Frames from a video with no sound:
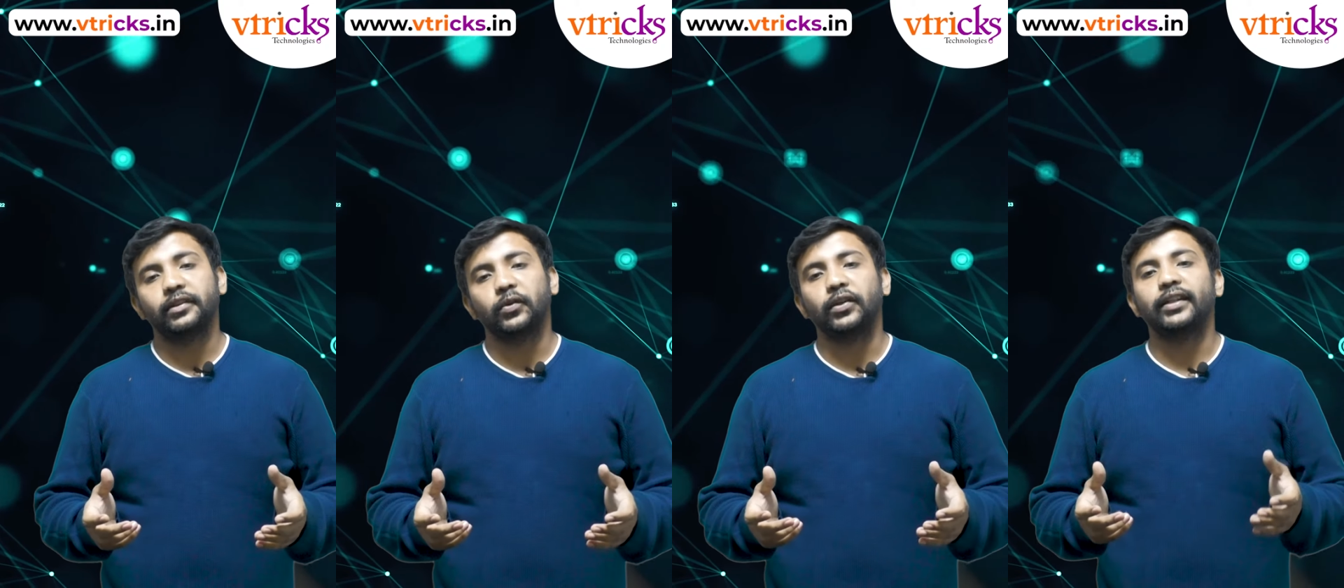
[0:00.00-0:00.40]

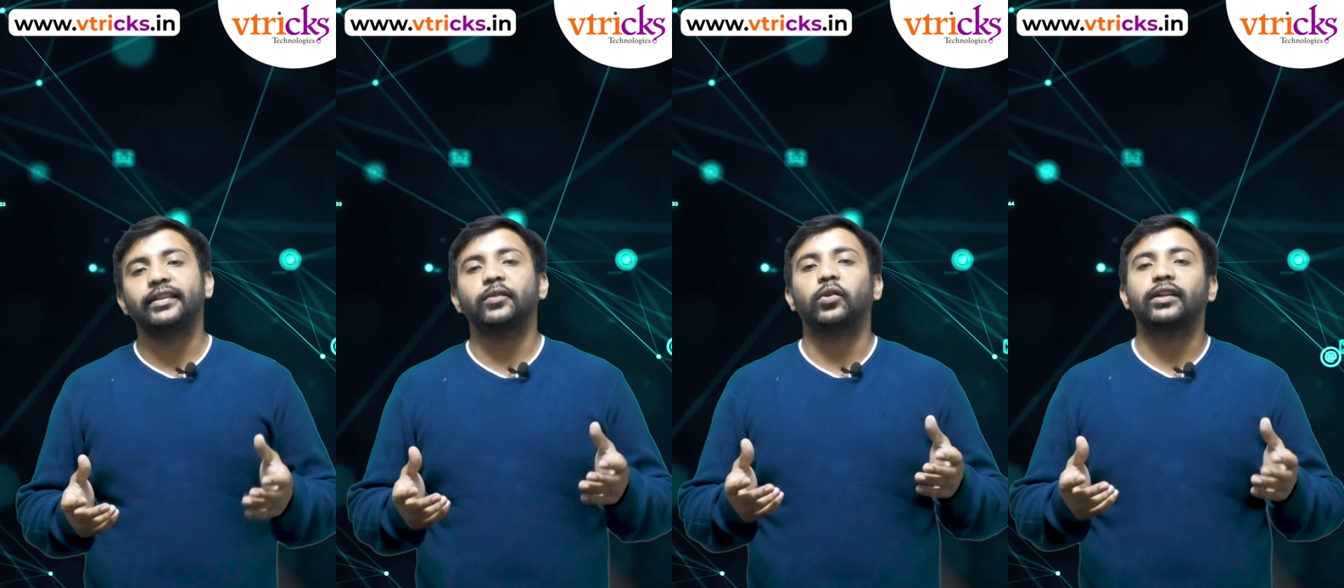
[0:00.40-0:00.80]
the only
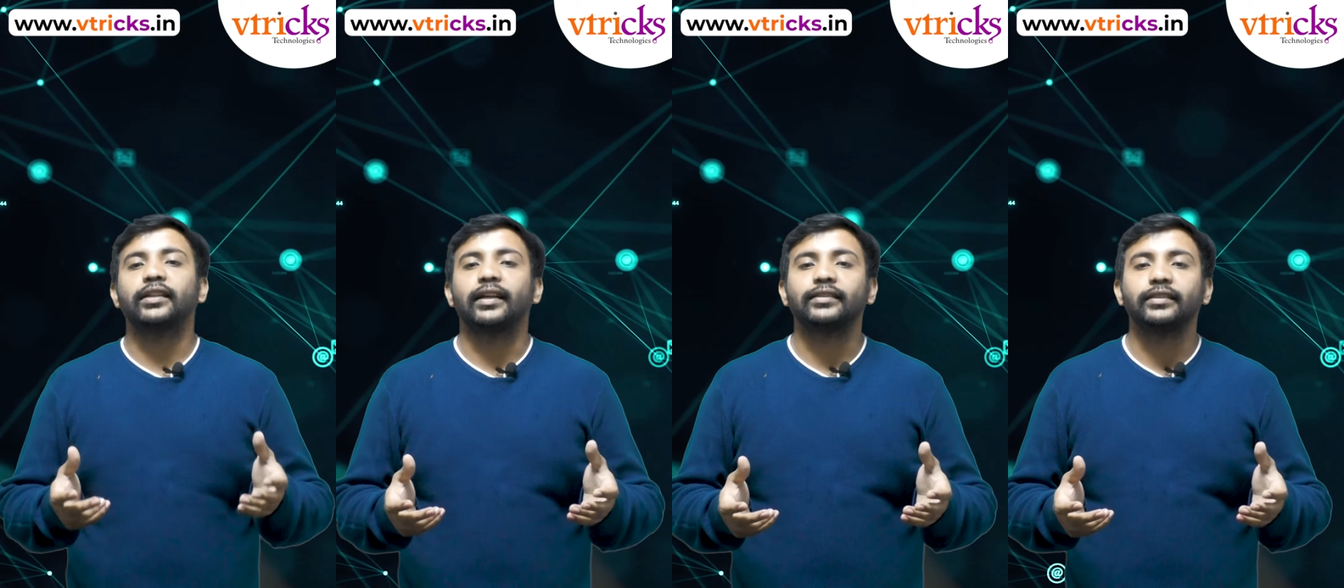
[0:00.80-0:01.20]
thing what
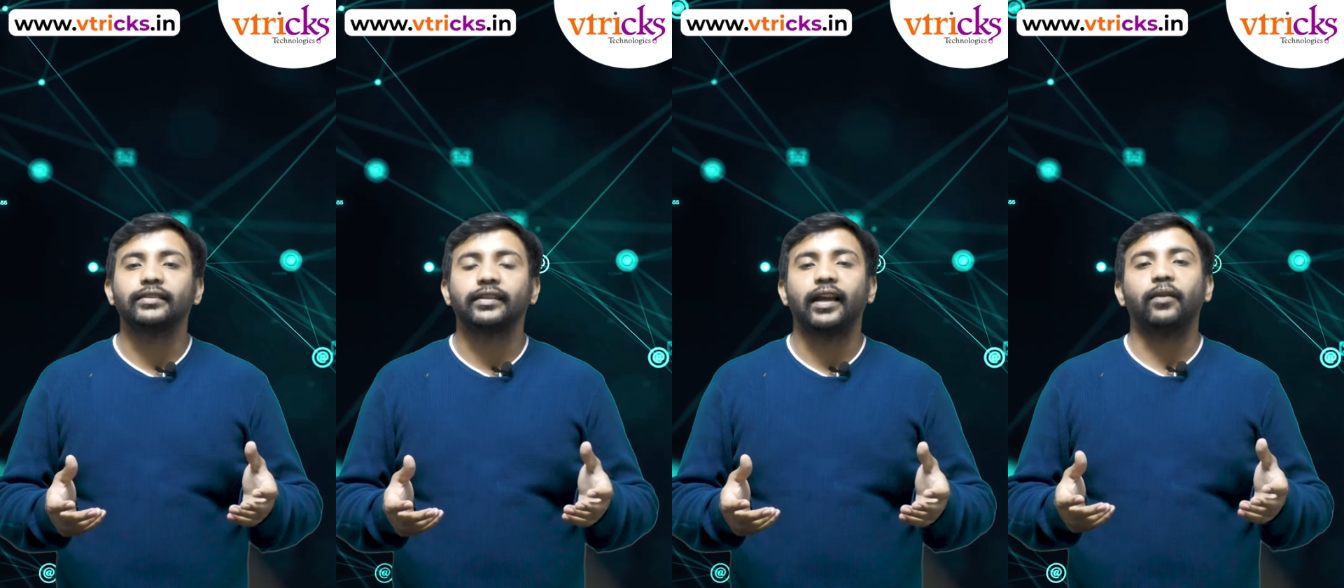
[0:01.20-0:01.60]
they ask
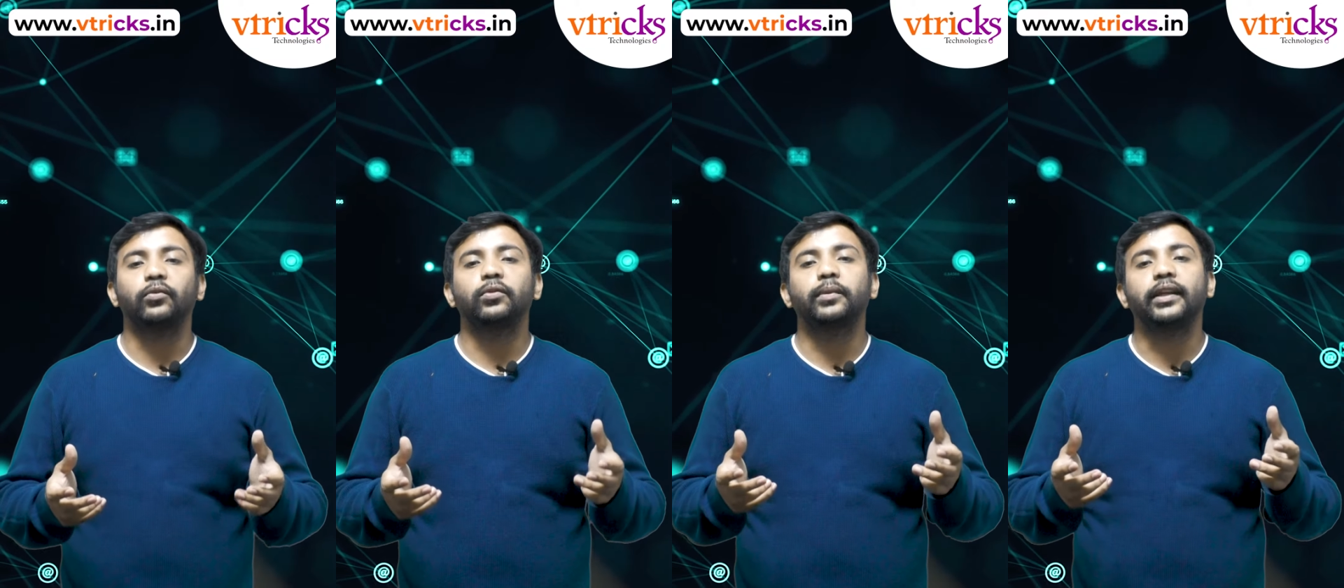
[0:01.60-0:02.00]
is,
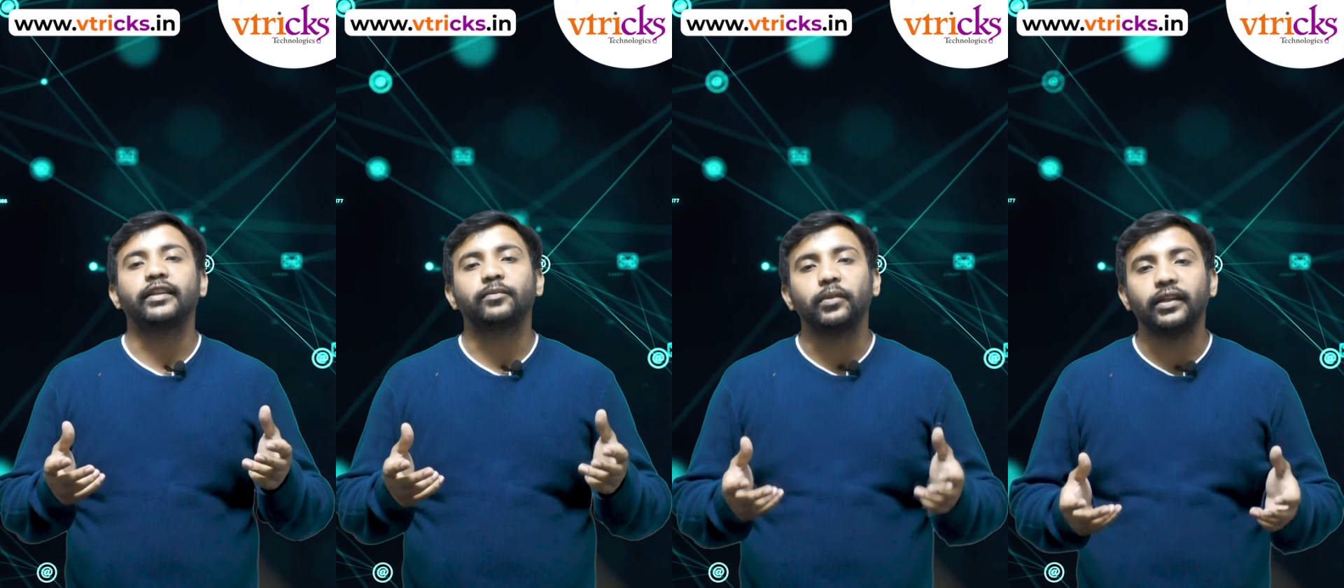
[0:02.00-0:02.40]
have you been
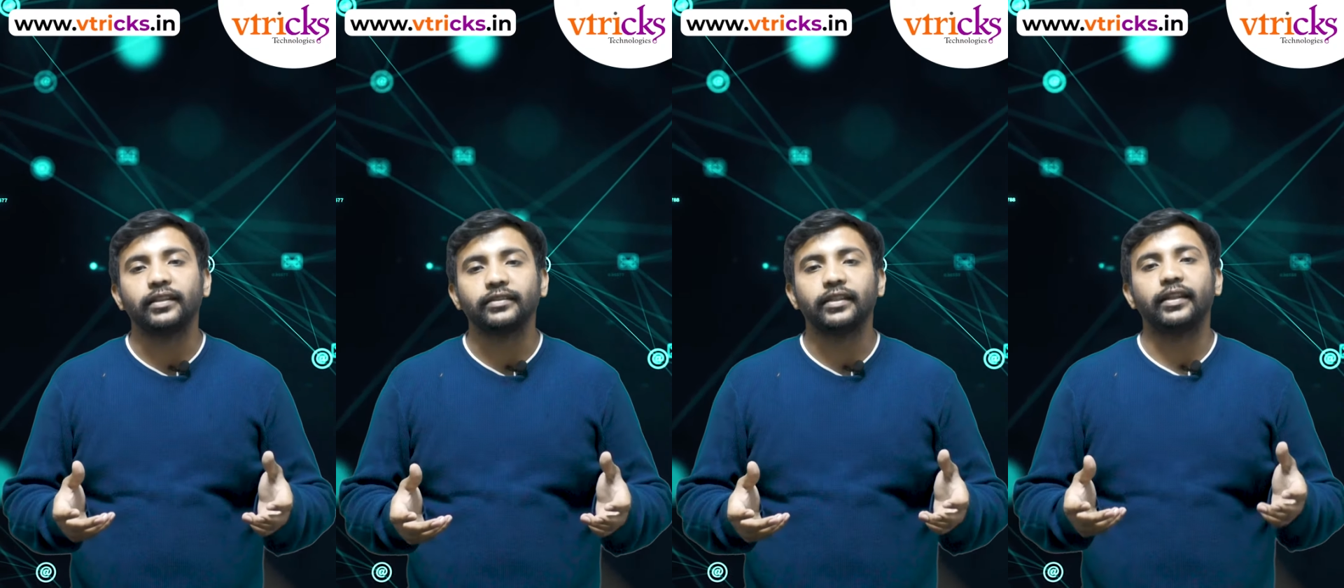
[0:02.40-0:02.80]

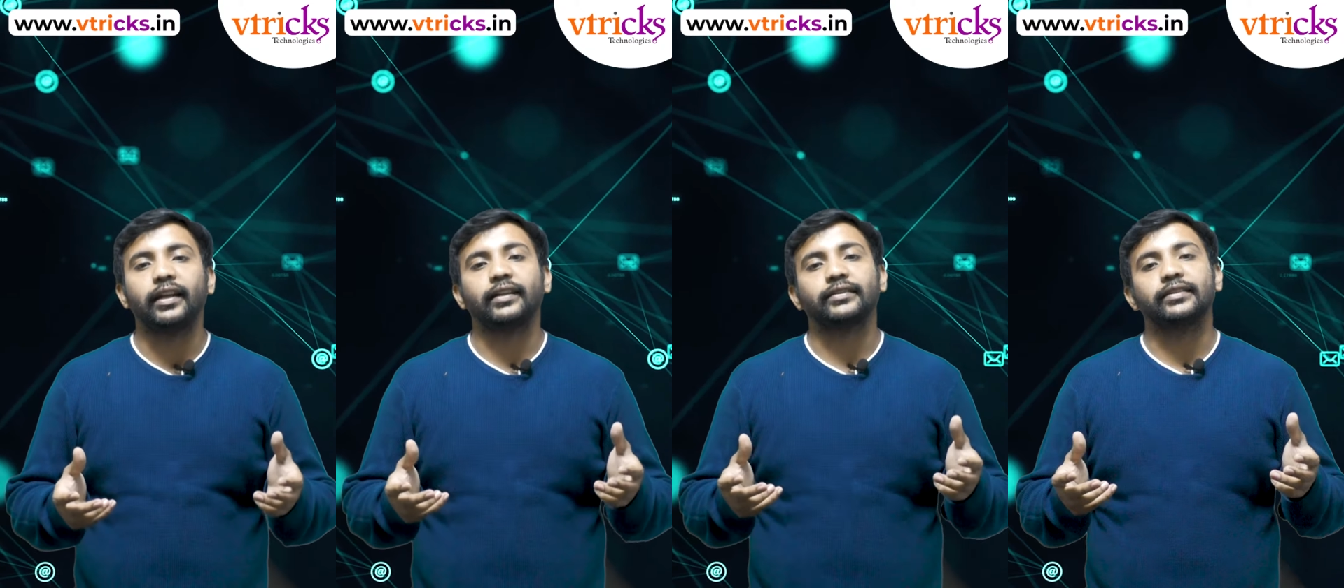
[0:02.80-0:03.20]
experienced in
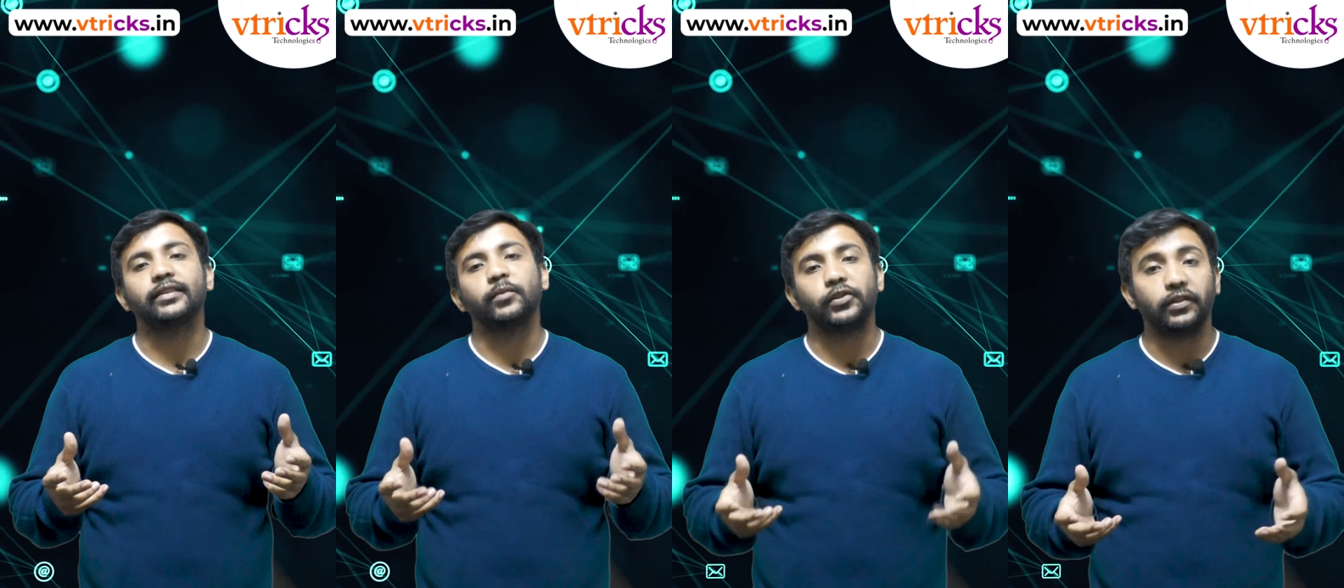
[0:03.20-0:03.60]
data science
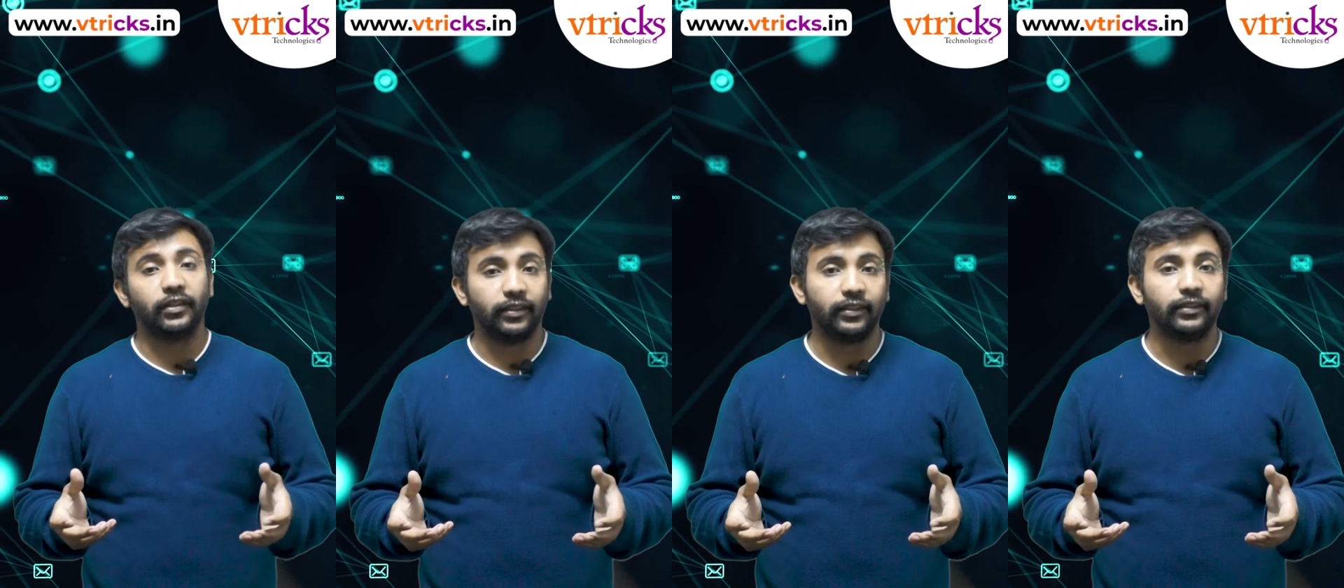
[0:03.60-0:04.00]
and machine
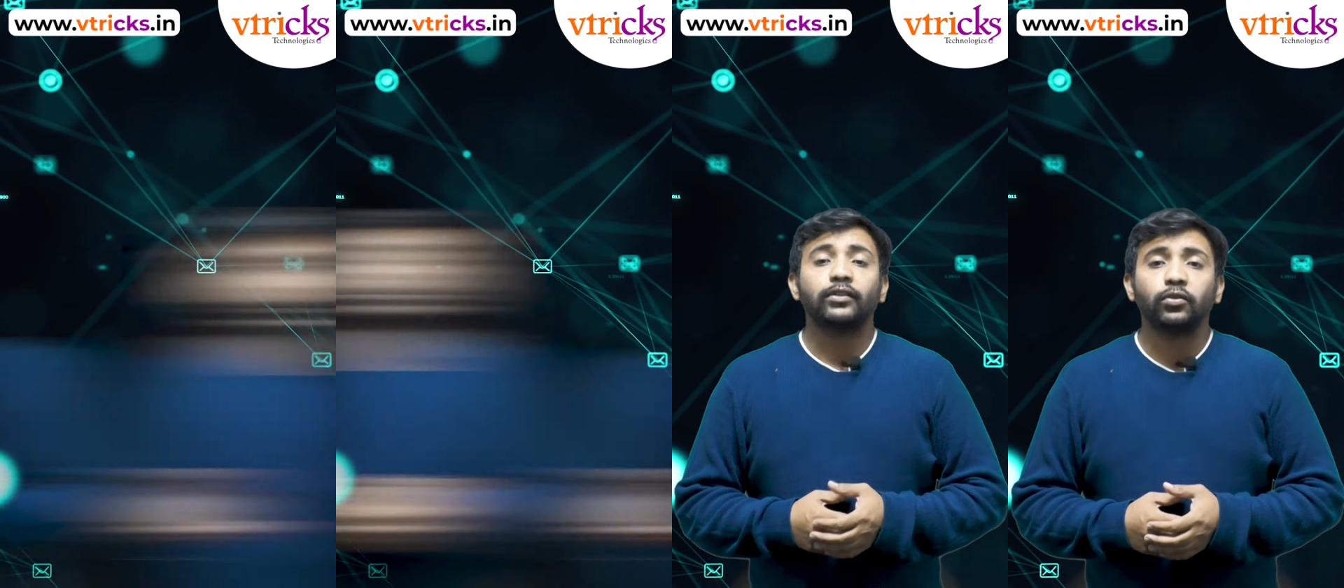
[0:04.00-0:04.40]
learning?
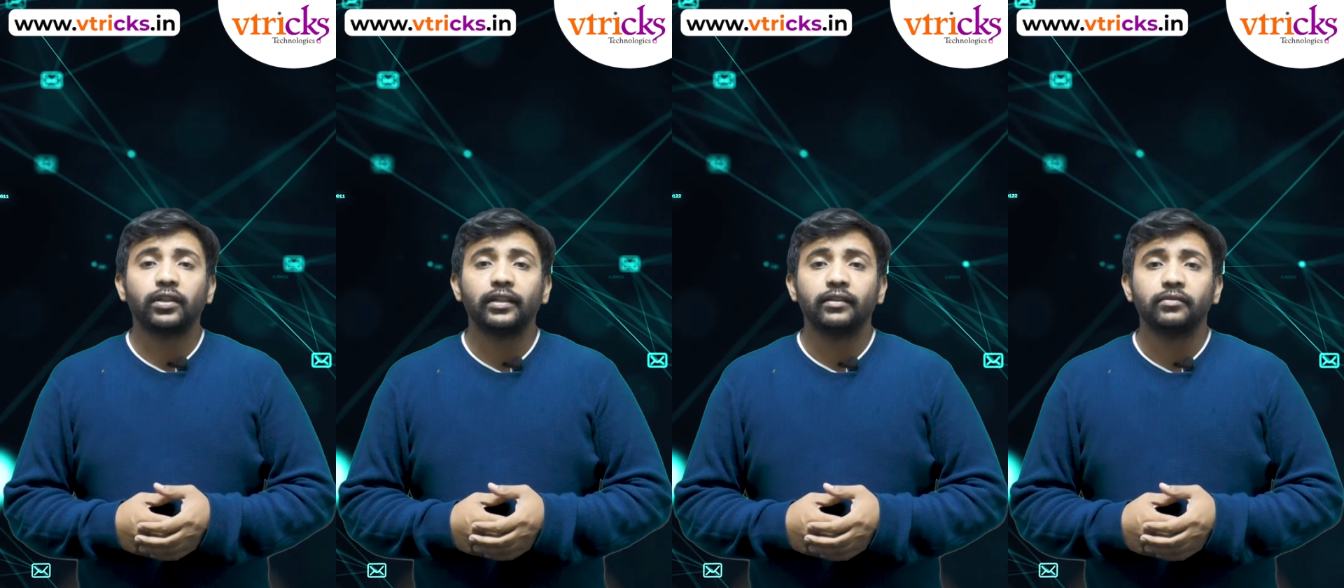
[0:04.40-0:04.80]
That's
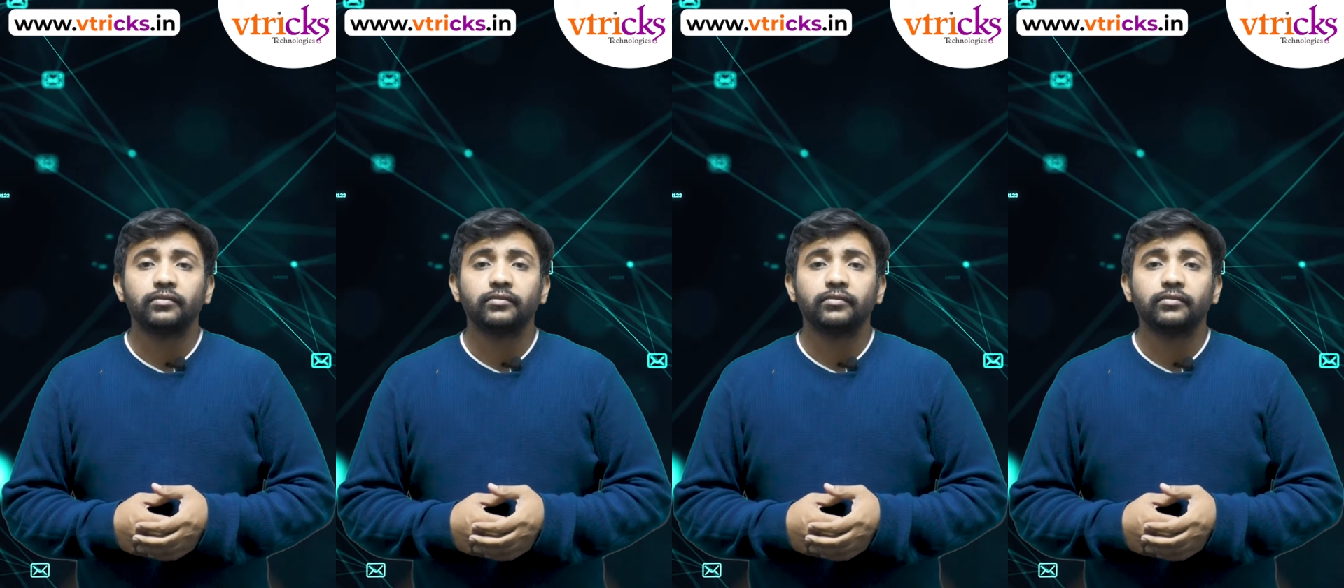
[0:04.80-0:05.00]
okay.